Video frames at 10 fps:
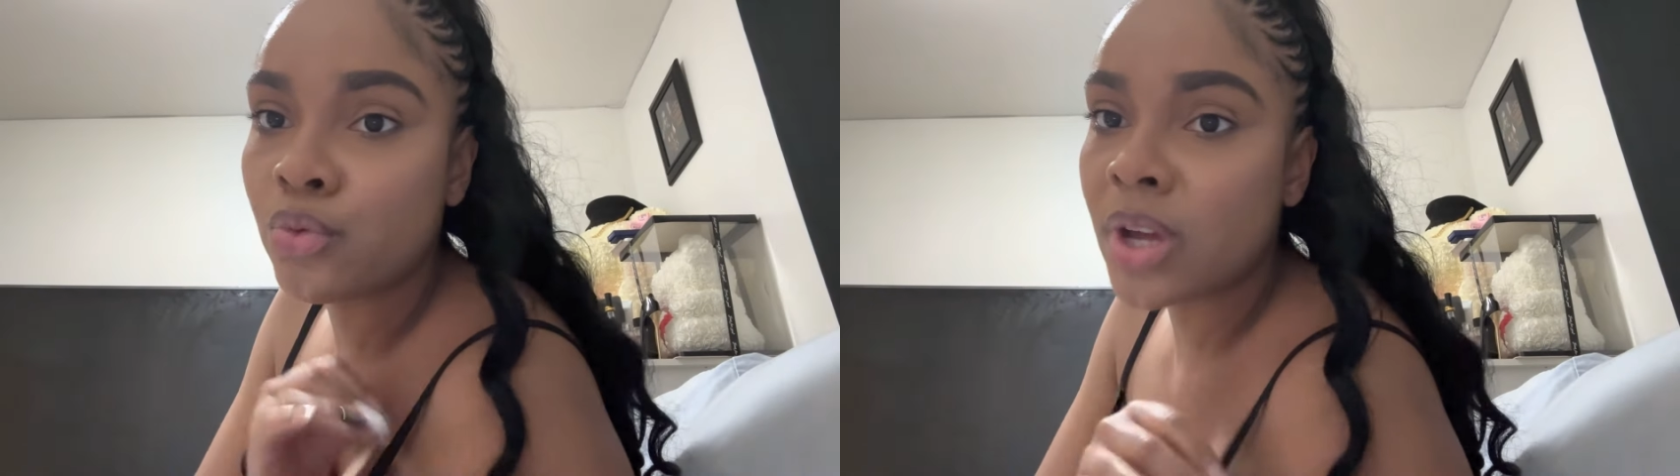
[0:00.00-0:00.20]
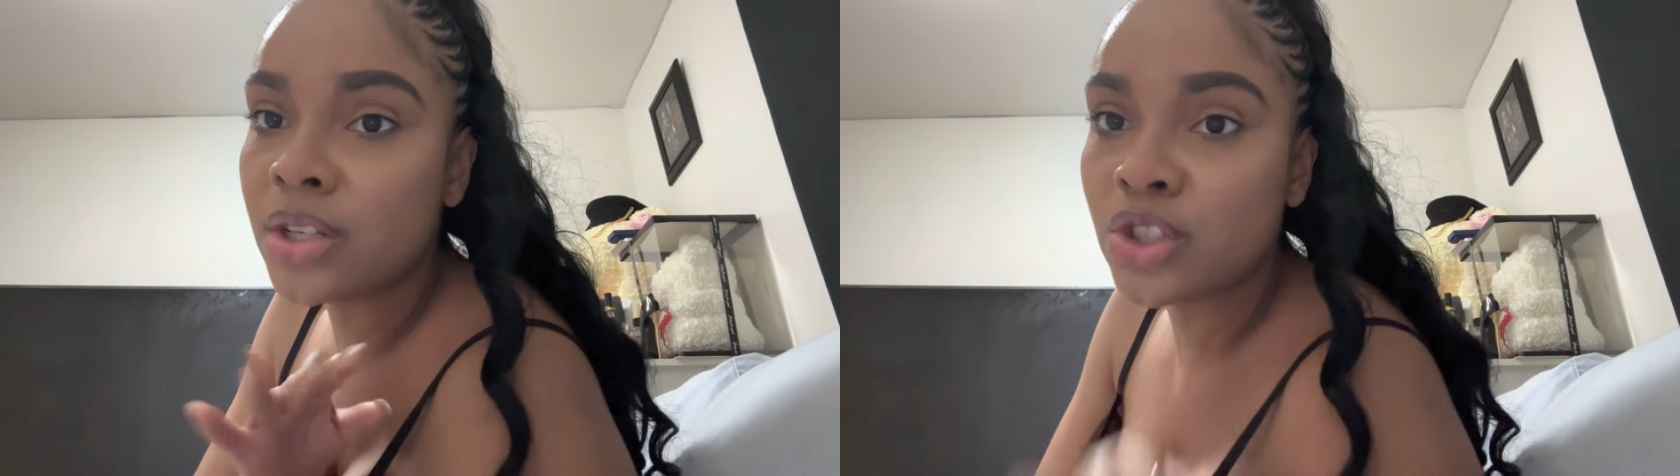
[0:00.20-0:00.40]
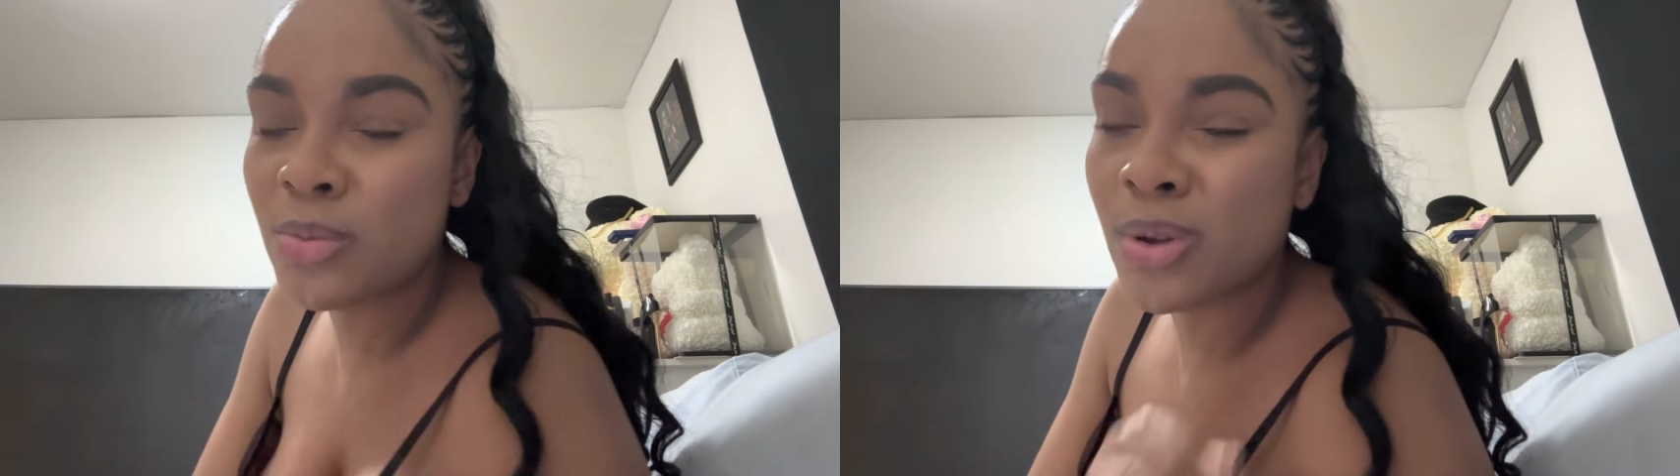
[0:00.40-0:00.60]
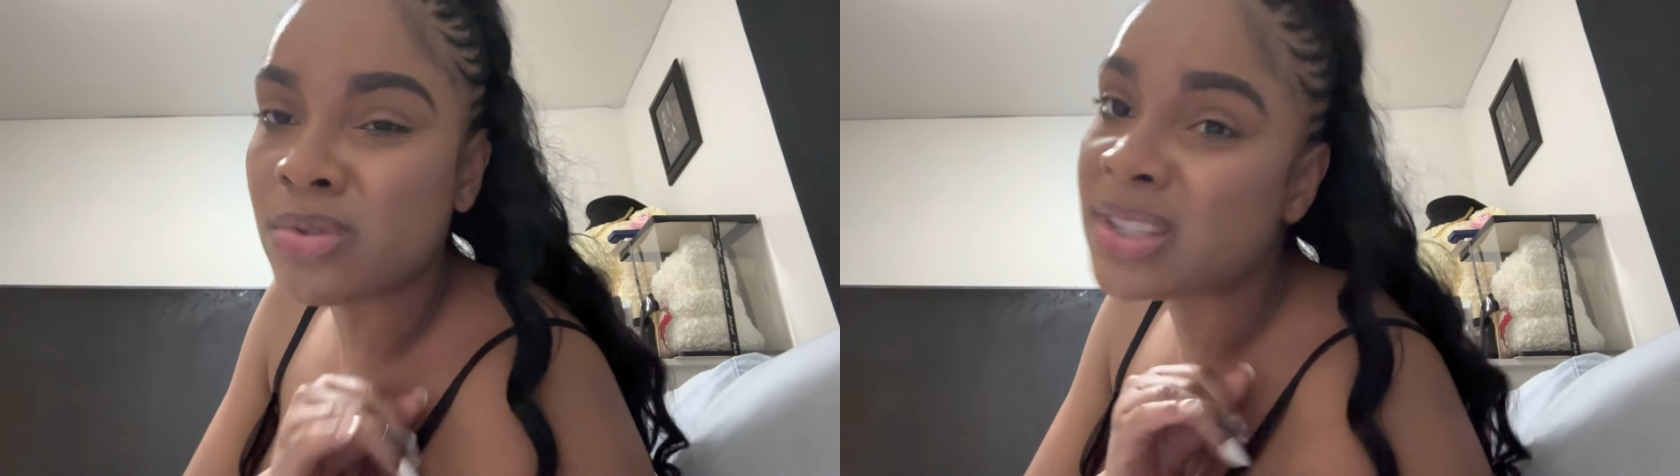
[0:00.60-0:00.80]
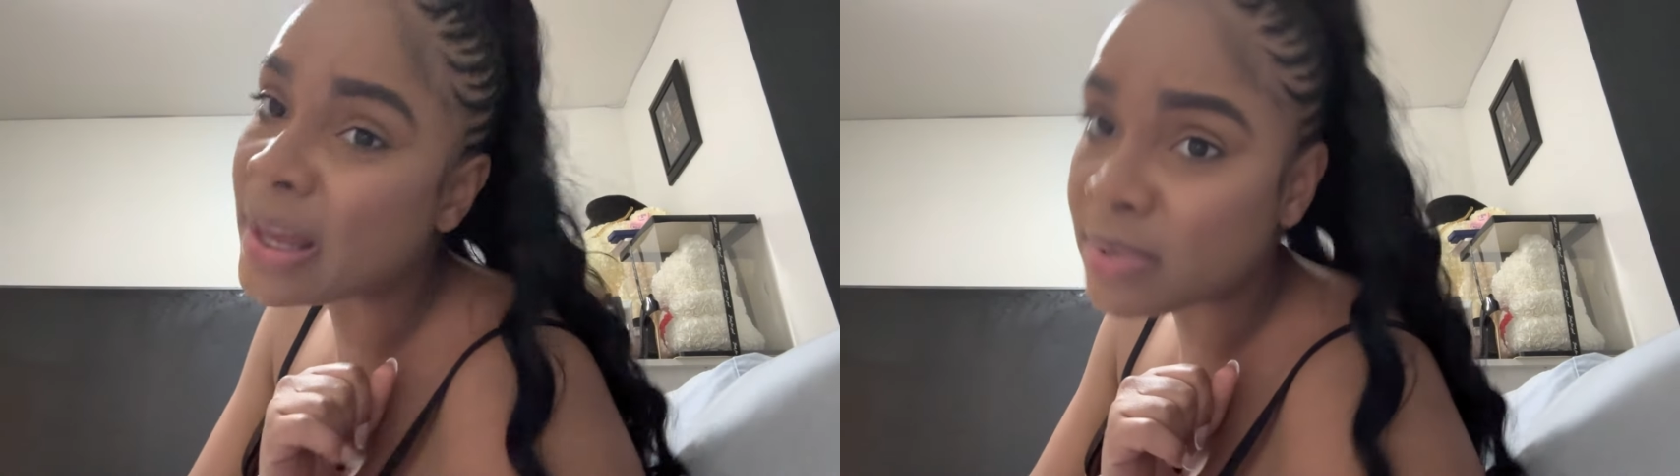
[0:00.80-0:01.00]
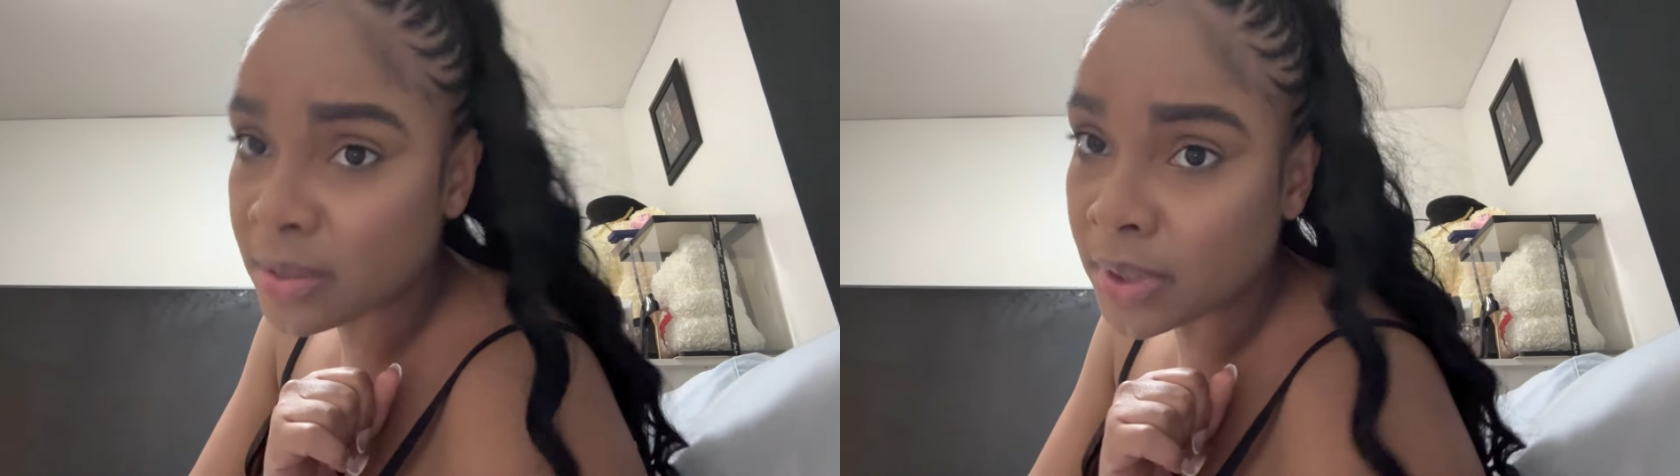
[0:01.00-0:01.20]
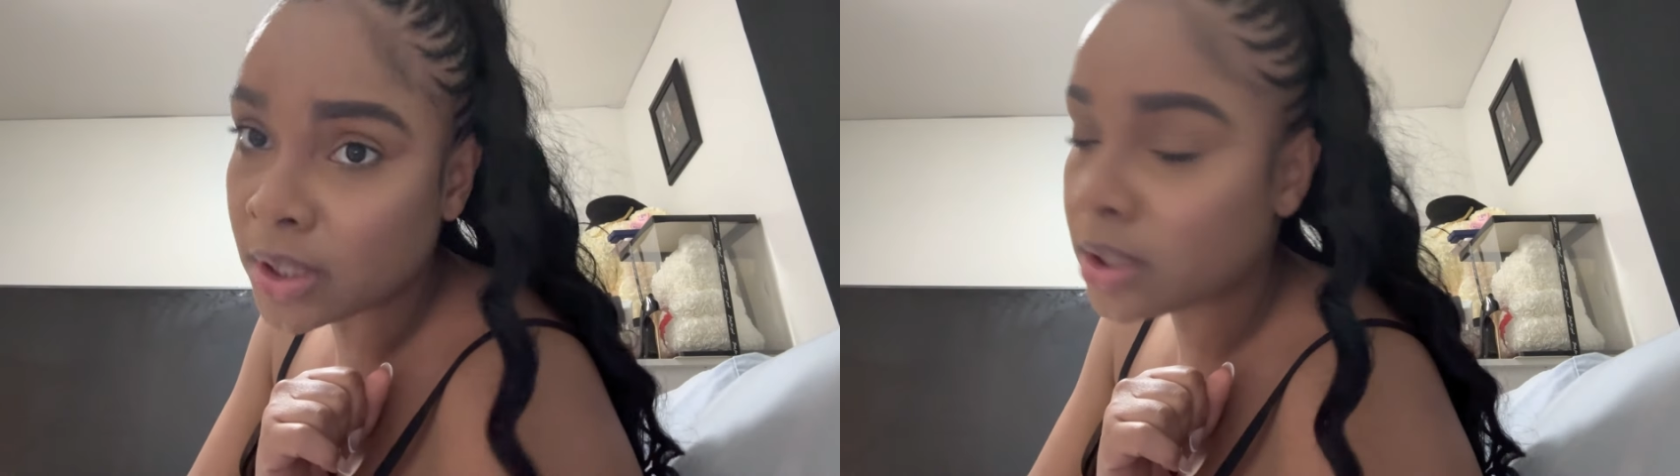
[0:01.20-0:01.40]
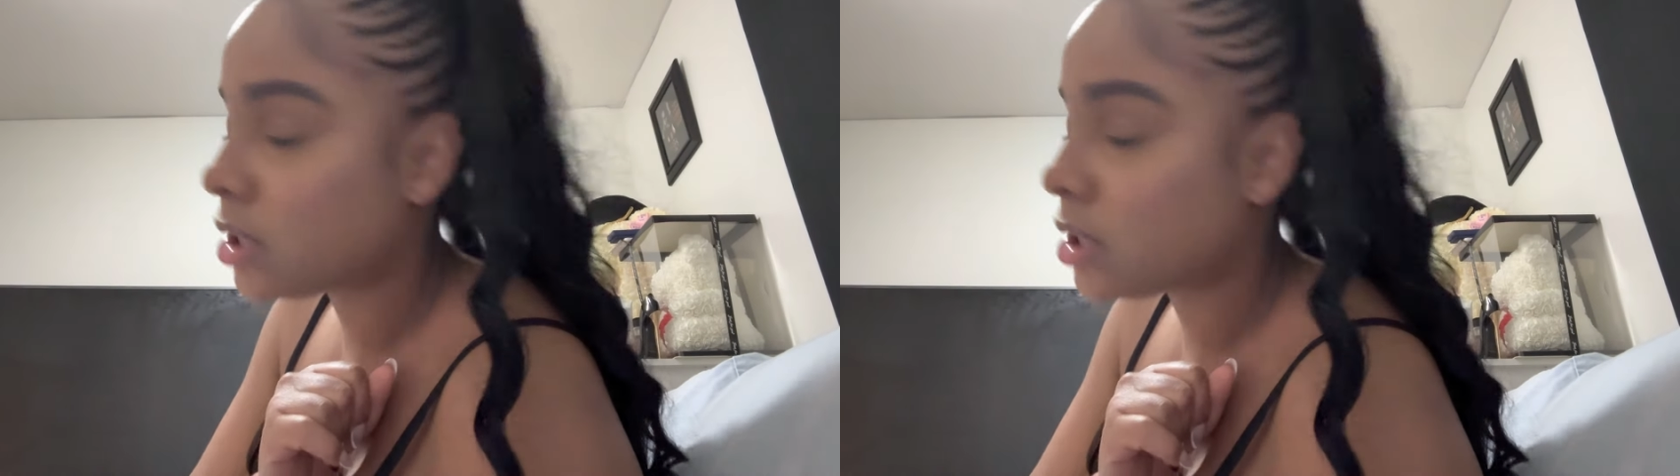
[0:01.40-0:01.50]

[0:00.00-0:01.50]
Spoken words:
not a gentleman, don't step to me.